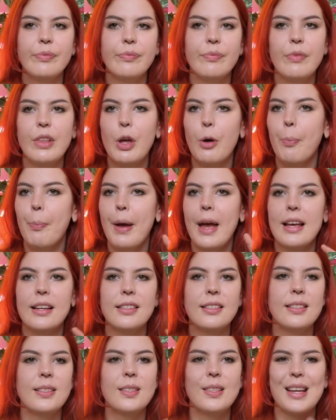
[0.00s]
little
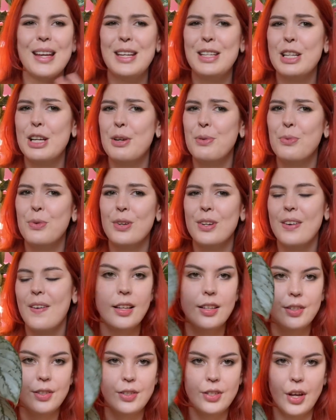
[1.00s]
pests that you don't want.
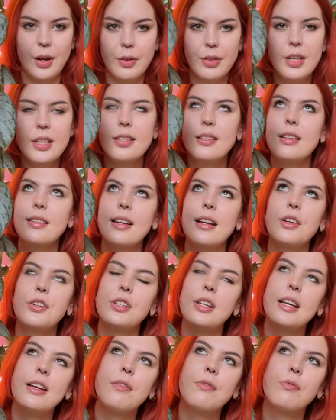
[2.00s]
So this is
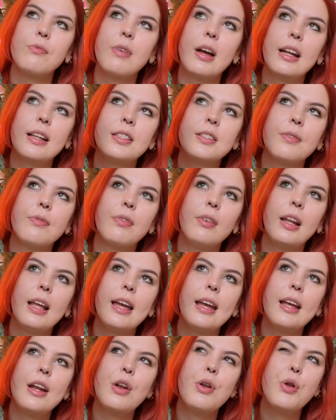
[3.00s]
actually
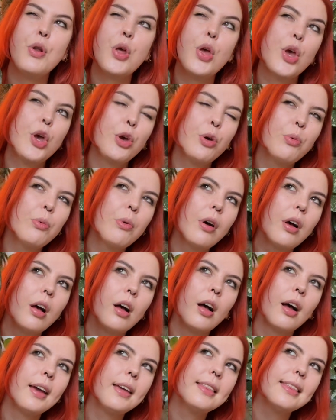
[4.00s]
relatively new,
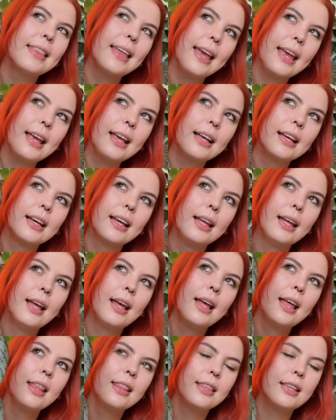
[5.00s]
I think.
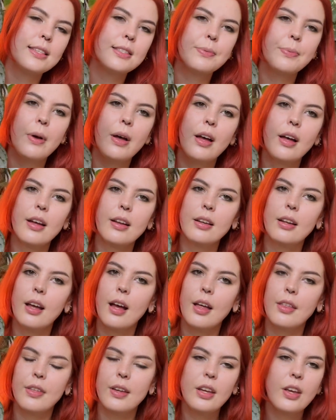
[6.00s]
This one,
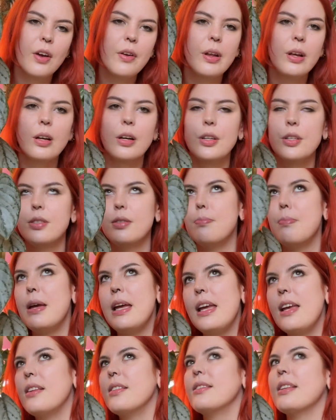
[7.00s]
I think it only cost
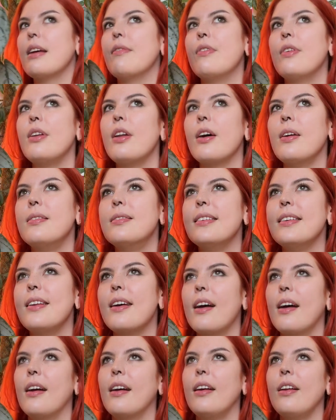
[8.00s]
me
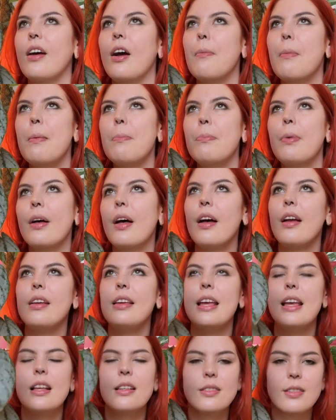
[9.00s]
$7.99. I remember
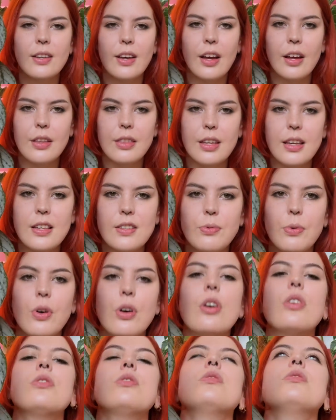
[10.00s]
years ago, these
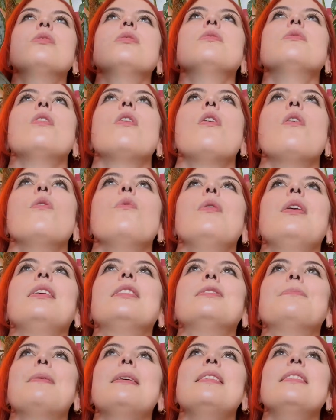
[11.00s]
were so
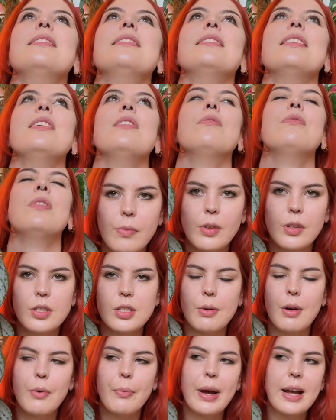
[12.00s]
expensive.
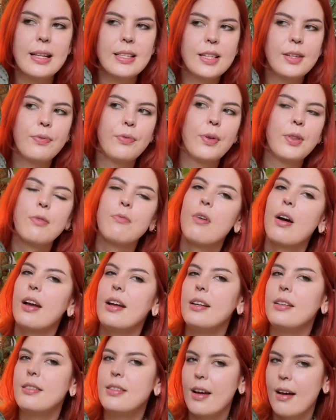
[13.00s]
So I waited for the
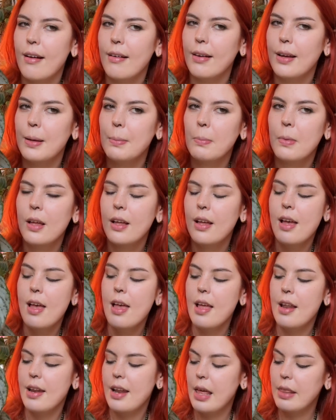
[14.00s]
right time.
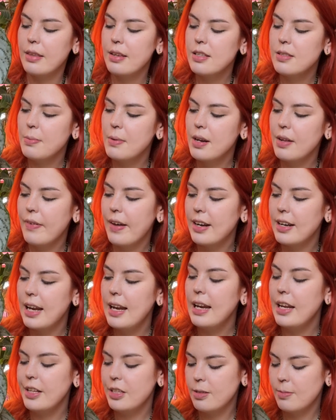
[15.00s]
Now this one I've had a
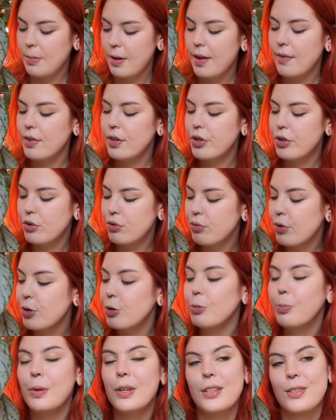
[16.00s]
little bit of a
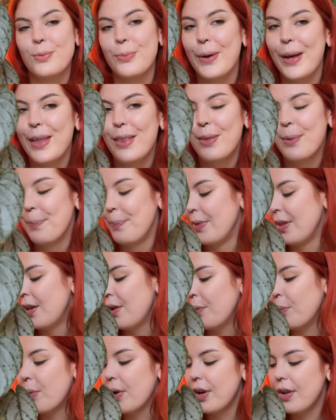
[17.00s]
struggle bus with.
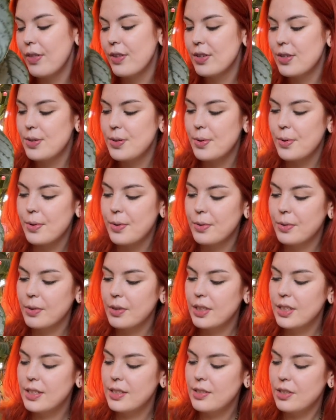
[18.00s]
One of the
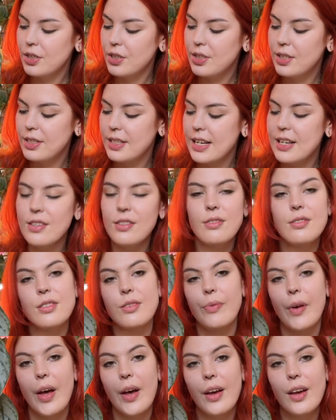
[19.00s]
stalks just didn't
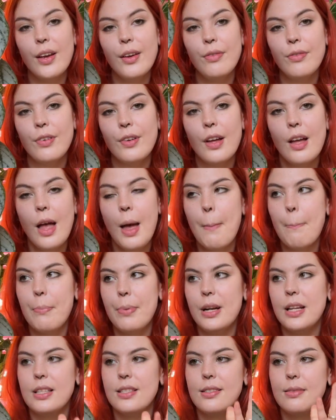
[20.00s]
survive,
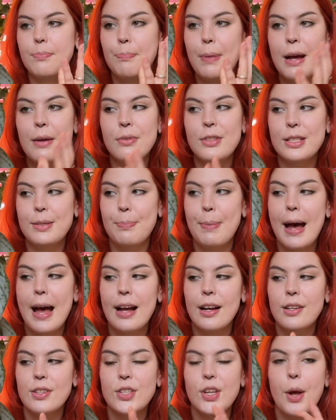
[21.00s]
but it's bounced
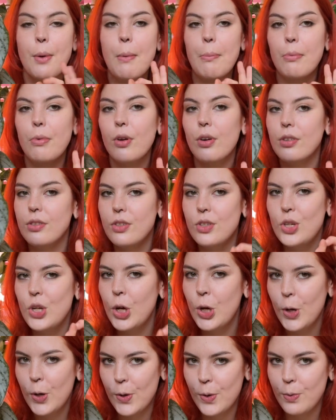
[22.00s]
back, so I'm not
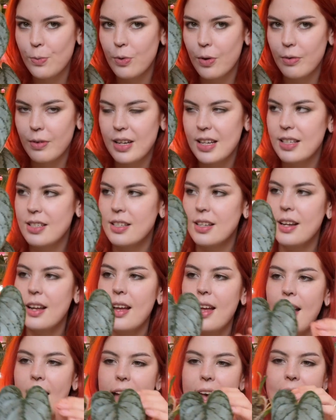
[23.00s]
too worried.
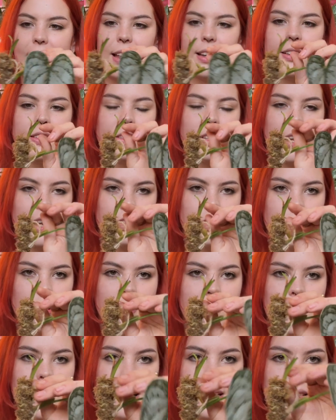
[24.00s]
And I don't know
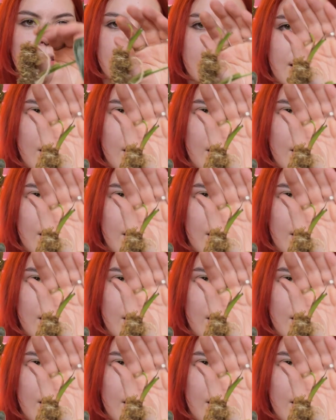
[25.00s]
if you can see